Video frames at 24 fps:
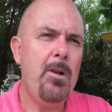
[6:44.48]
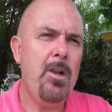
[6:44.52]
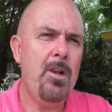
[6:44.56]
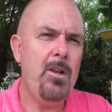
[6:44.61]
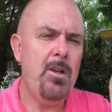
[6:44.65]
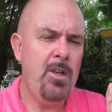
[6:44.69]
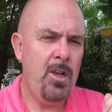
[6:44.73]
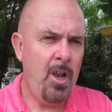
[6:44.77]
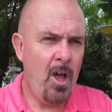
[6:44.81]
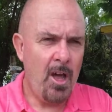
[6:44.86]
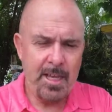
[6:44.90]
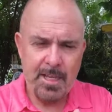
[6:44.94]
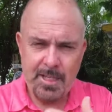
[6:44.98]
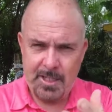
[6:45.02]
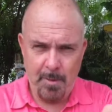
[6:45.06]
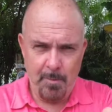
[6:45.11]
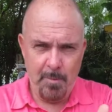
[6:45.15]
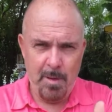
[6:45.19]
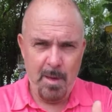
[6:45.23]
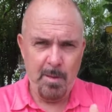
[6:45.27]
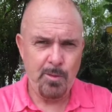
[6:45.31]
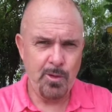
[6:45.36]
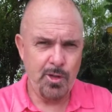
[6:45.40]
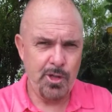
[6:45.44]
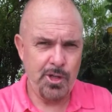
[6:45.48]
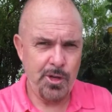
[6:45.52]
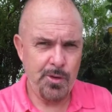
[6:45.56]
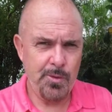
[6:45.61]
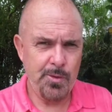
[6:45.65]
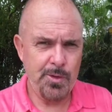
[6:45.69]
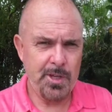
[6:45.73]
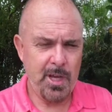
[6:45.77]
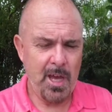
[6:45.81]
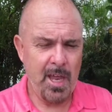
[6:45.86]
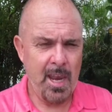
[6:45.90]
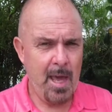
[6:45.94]
like some people
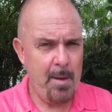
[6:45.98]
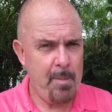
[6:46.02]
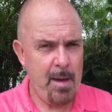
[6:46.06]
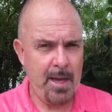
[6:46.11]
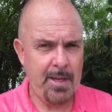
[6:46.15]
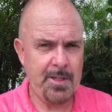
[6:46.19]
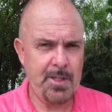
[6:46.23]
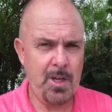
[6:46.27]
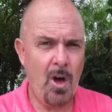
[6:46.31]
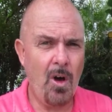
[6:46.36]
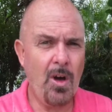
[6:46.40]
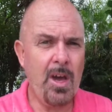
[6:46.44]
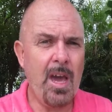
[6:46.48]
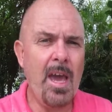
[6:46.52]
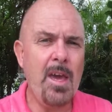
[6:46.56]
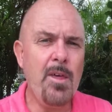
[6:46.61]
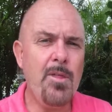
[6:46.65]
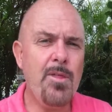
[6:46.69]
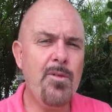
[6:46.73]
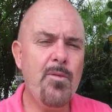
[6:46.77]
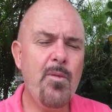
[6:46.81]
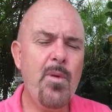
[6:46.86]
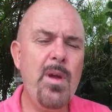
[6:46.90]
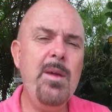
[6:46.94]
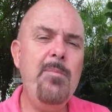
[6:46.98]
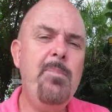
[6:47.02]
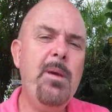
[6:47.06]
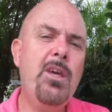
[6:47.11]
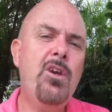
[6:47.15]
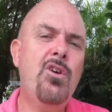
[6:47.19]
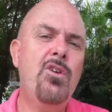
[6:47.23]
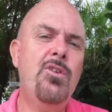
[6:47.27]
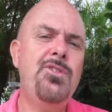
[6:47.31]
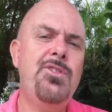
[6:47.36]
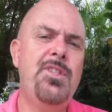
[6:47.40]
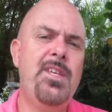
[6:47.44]
choose an Apex RK3
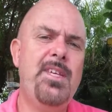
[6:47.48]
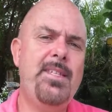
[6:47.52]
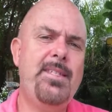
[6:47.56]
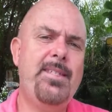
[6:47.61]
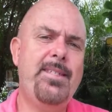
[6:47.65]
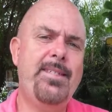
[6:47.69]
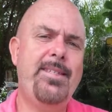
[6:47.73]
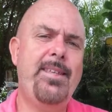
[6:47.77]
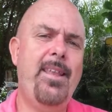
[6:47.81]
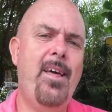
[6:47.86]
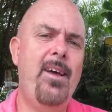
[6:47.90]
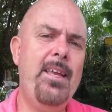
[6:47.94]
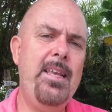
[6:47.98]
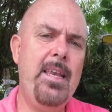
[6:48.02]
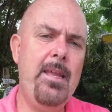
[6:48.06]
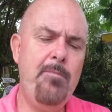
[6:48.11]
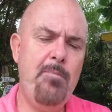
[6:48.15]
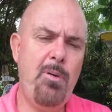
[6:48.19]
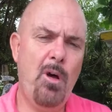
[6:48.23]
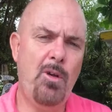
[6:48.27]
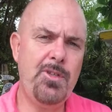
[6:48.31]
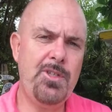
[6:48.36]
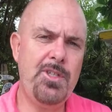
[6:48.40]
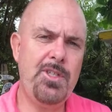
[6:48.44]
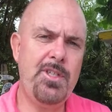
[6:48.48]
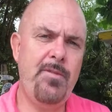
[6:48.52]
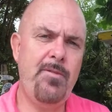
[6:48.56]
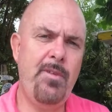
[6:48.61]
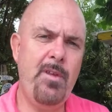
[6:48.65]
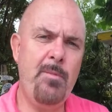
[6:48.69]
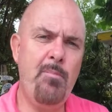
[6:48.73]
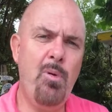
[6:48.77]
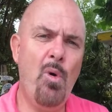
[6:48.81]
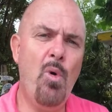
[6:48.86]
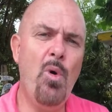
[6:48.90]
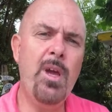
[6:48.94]
because they're slightly positively
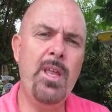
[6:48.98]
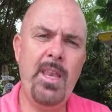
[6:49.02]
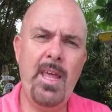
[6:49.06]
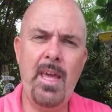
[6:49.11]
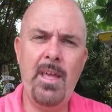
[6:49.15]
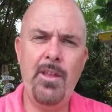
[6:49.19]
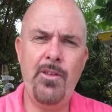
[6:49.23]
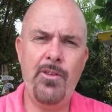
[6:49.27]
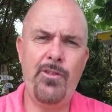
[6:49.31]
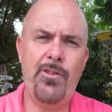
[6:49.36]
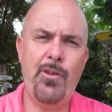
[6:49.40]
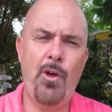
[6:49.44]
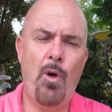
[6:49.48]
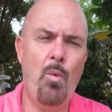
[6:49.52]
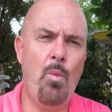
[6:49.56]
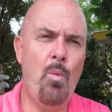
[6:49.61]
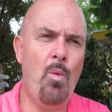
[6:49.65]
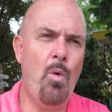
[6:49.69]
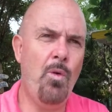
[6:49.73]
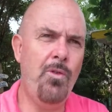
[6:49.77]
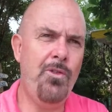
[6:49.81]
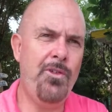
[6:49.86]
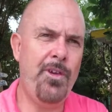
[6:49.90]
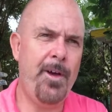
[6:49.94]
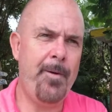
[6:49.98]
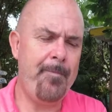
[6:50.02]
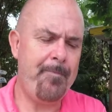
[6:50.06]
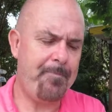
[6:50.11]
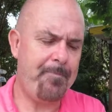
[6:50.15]
buoyant in salt water.